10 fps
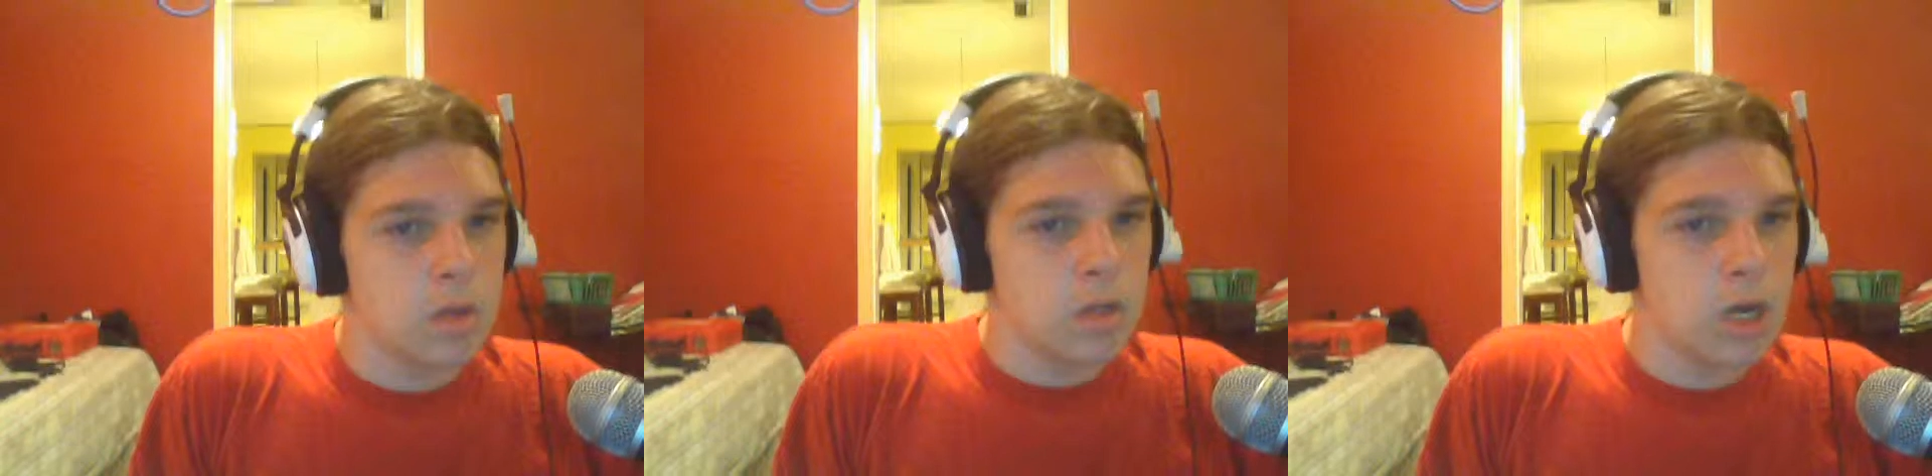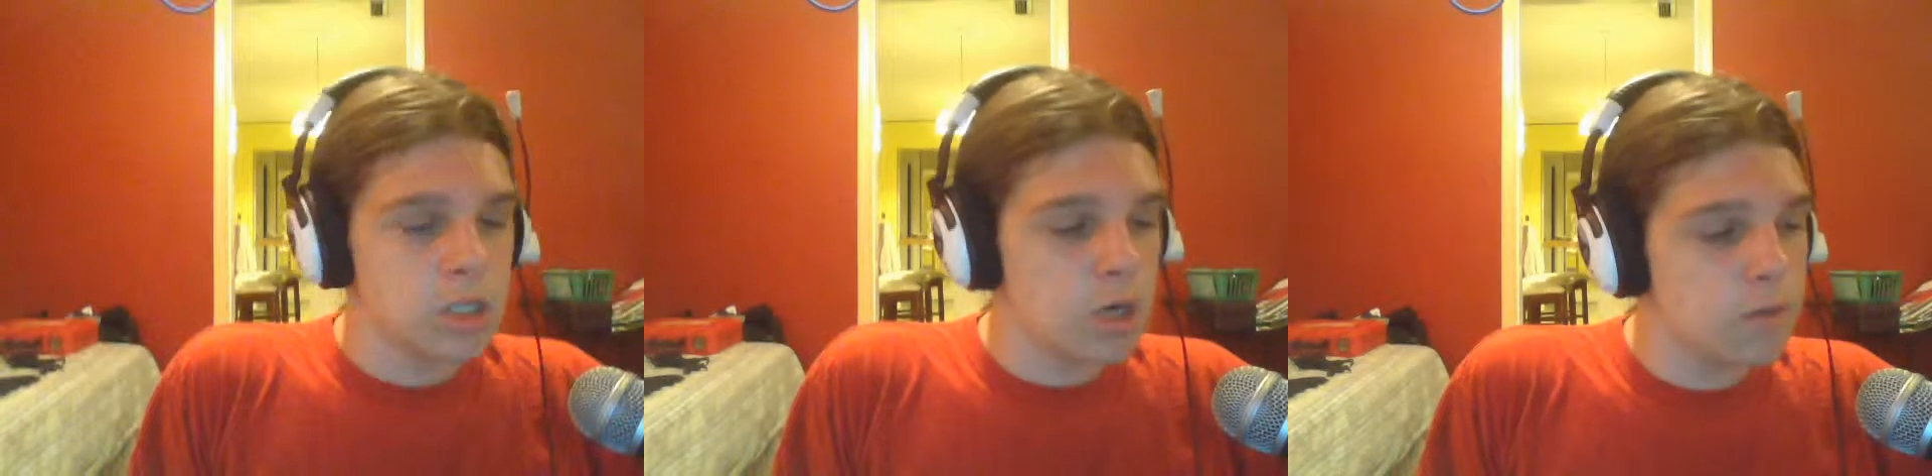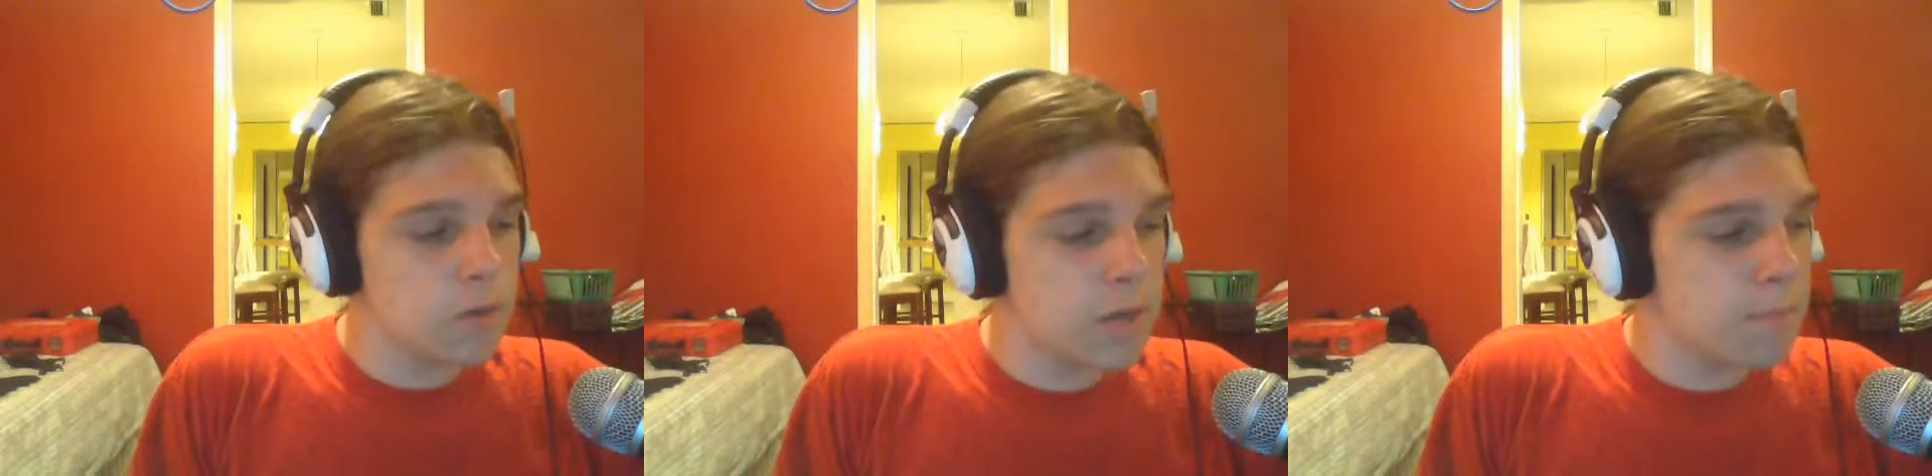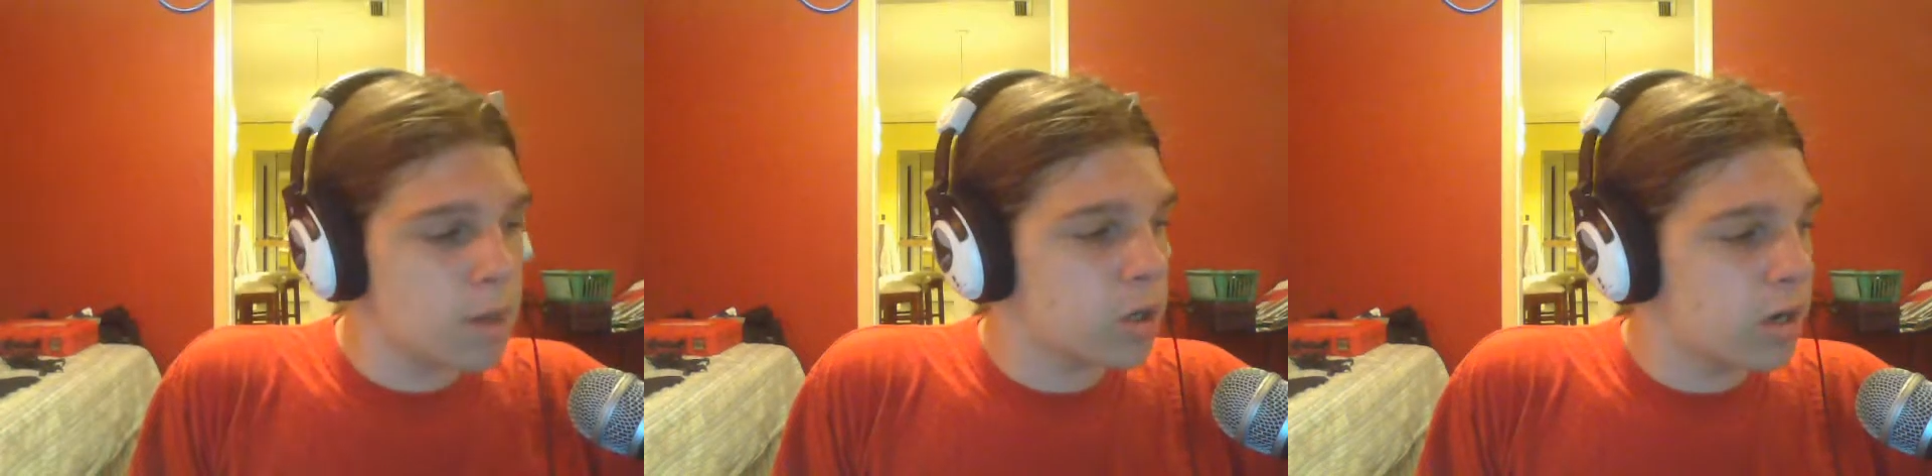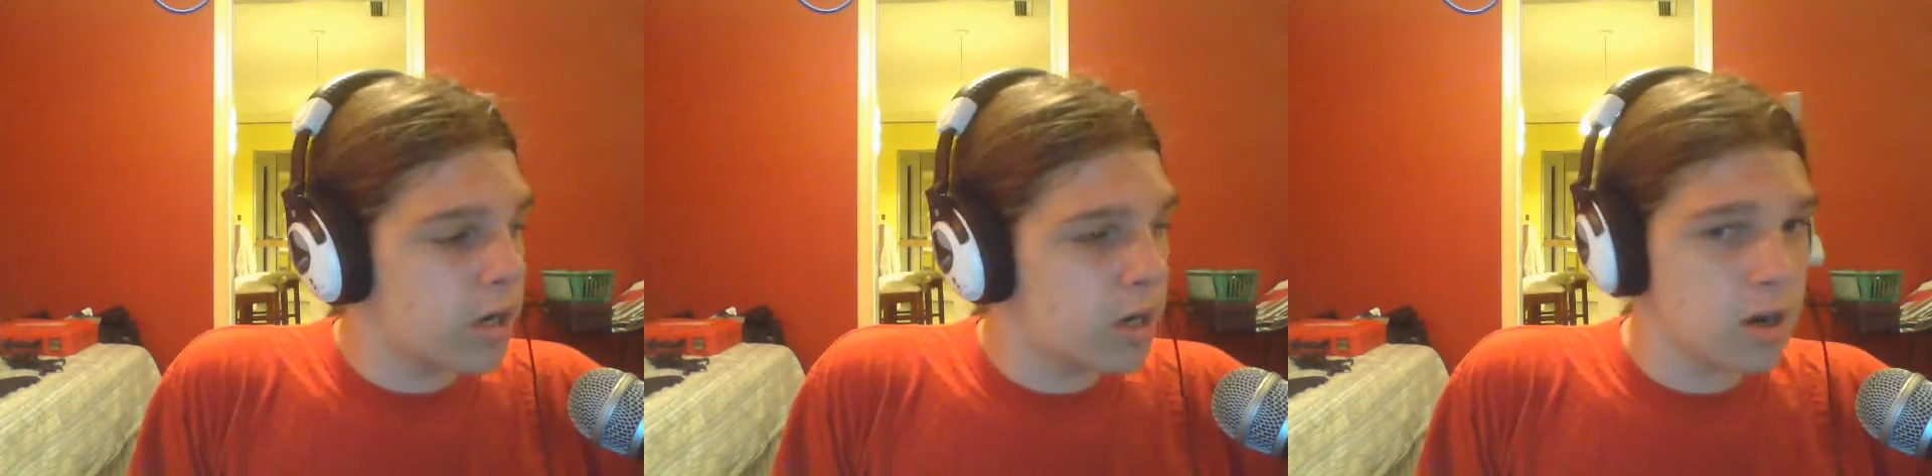Hello everyone,
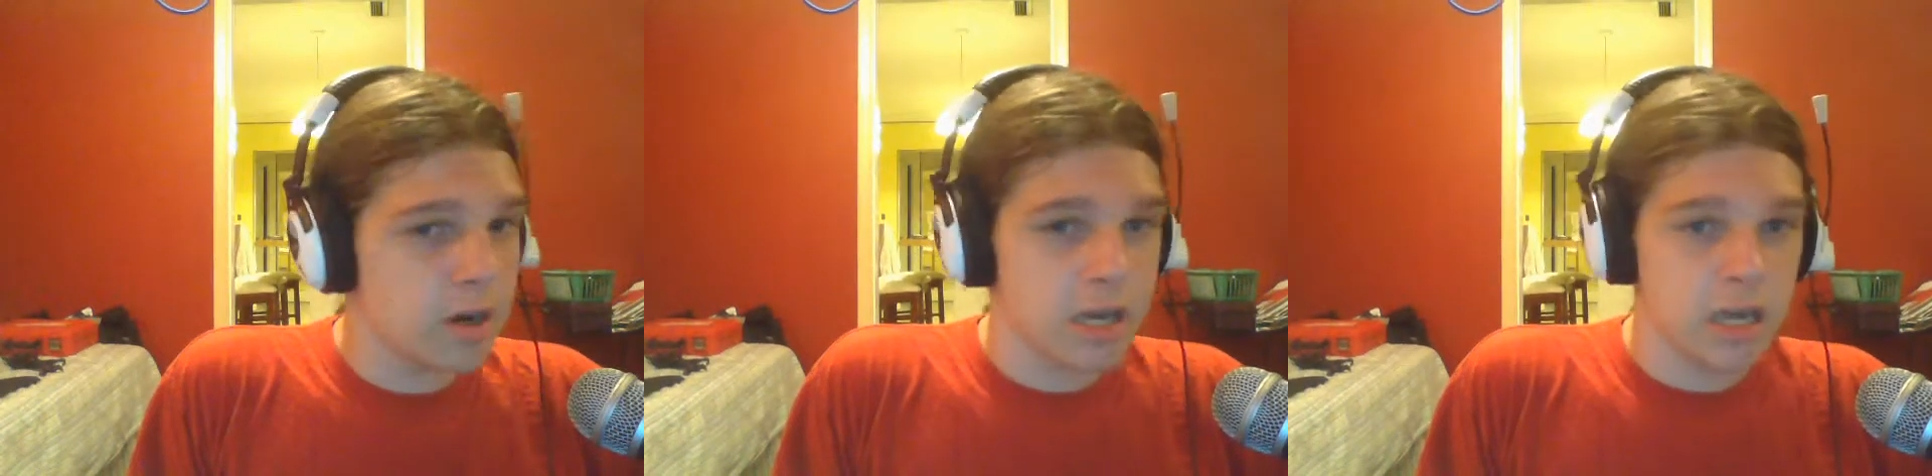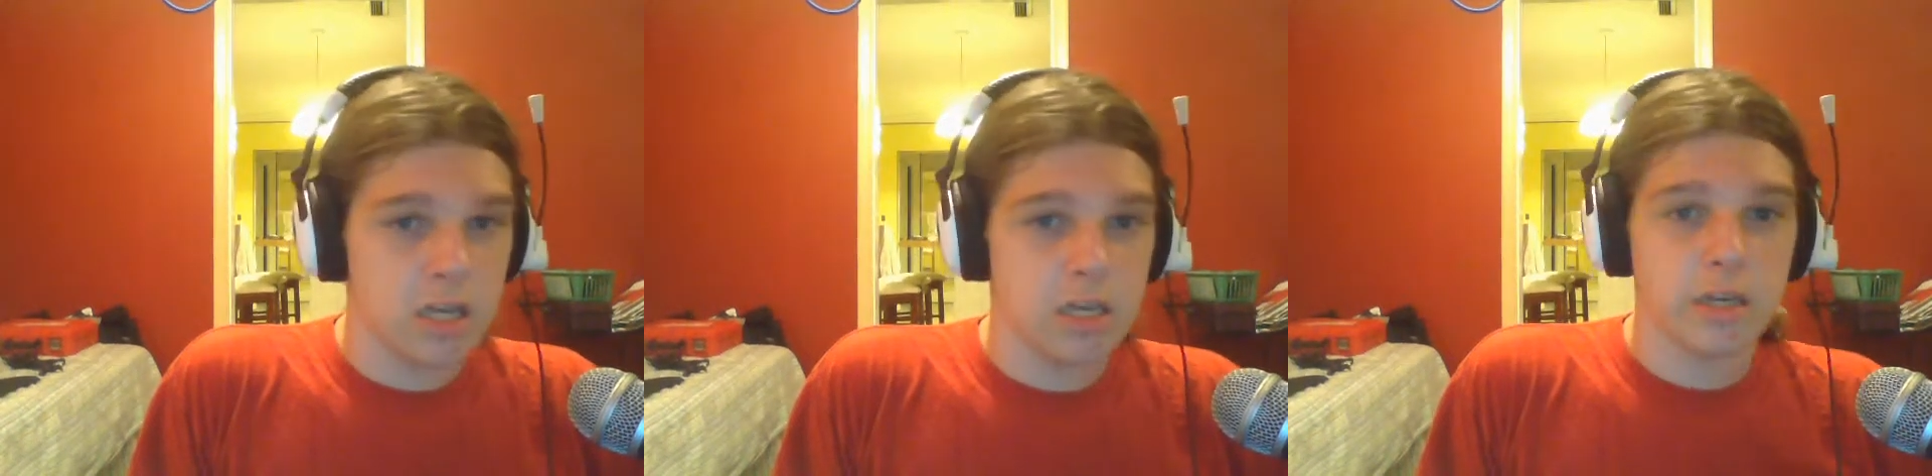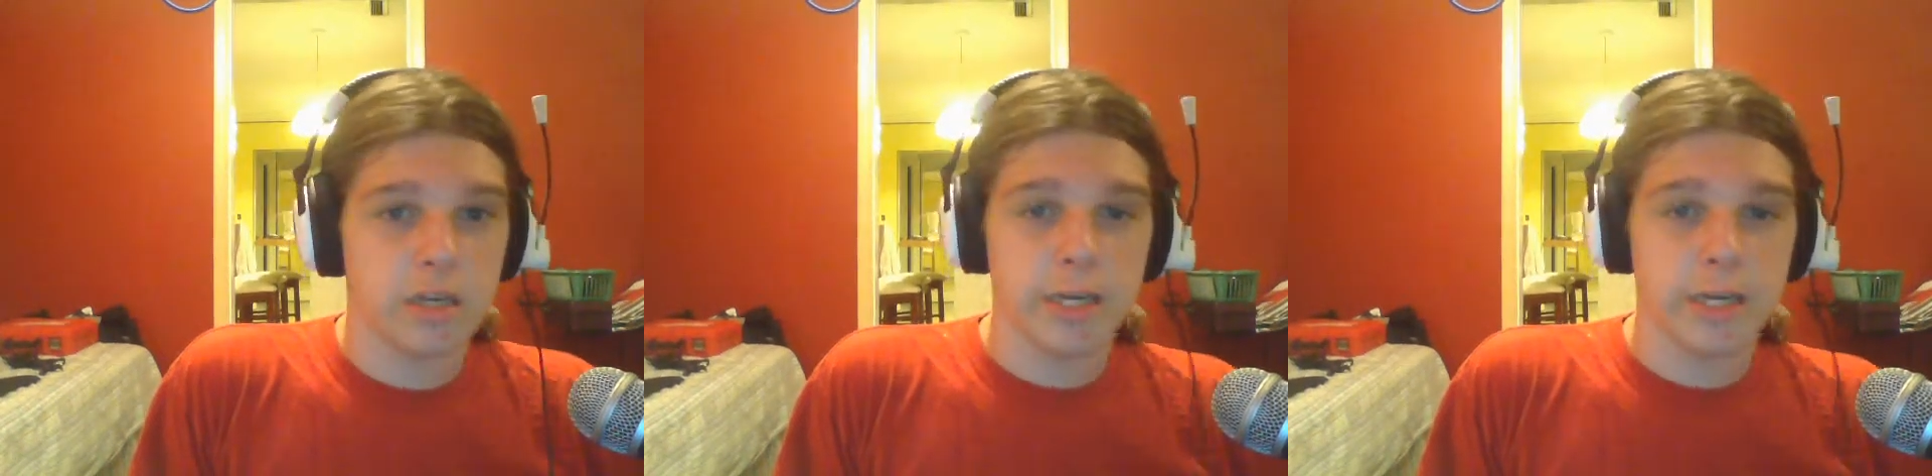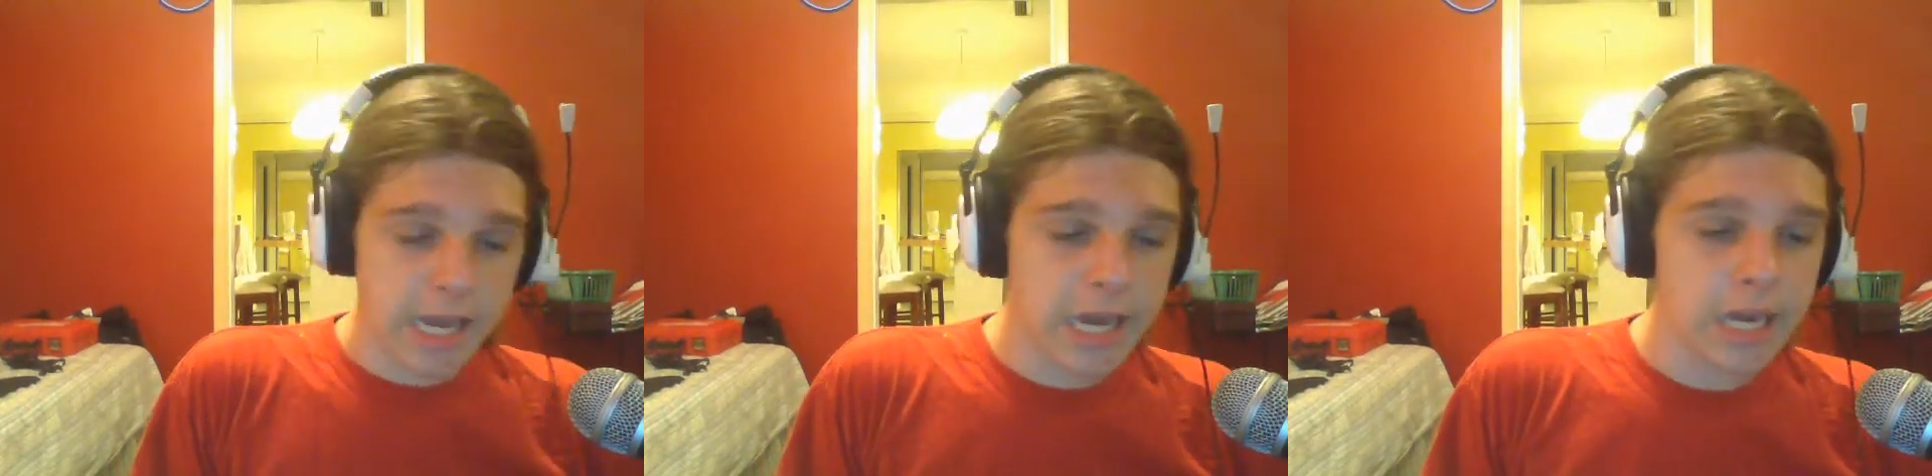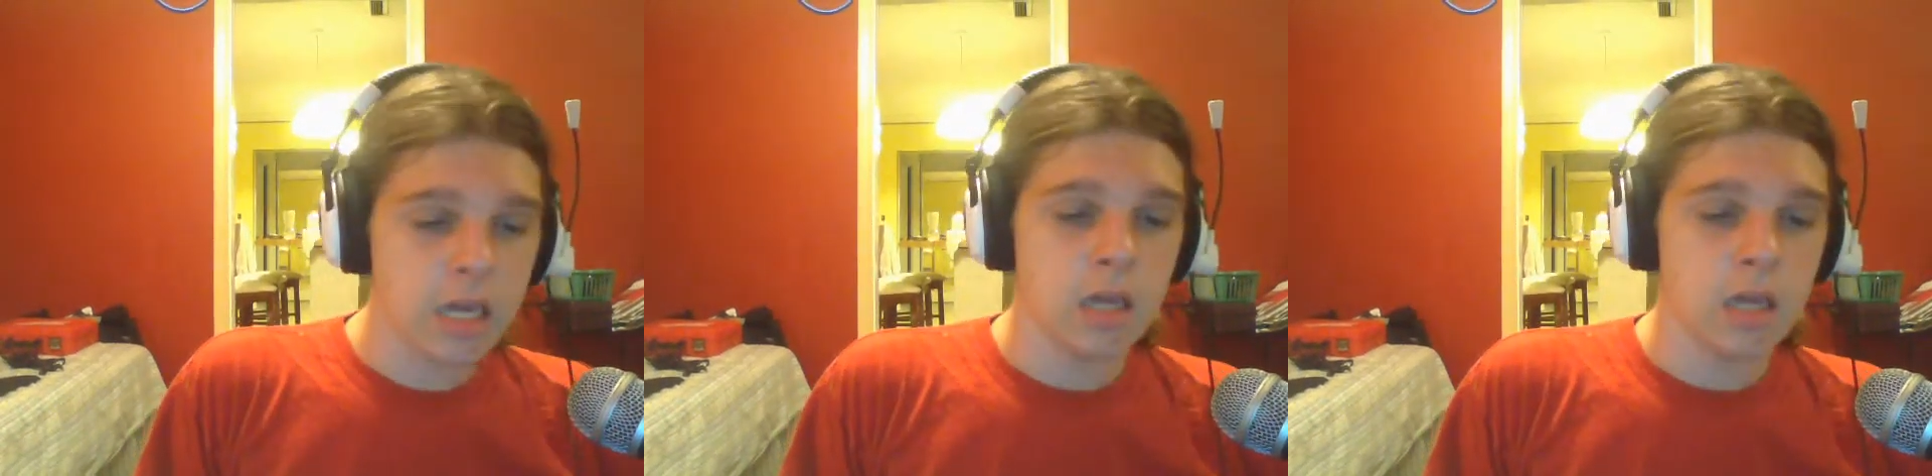nbarrager here, and
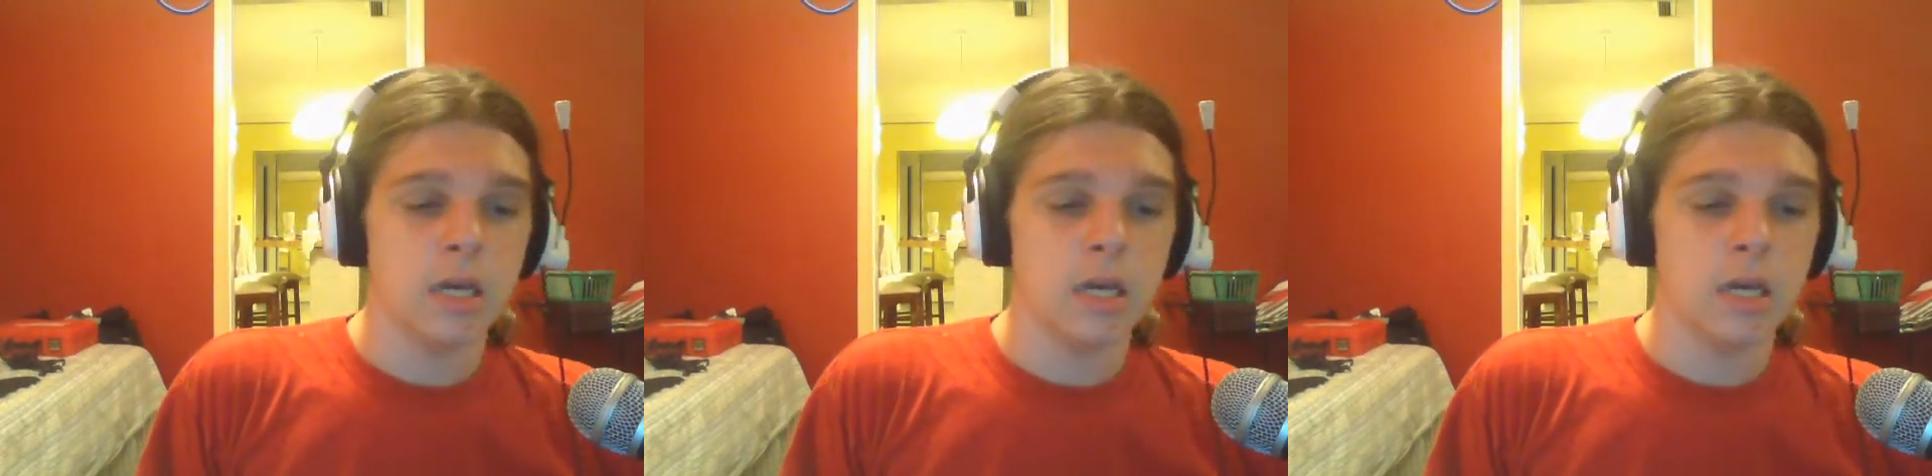today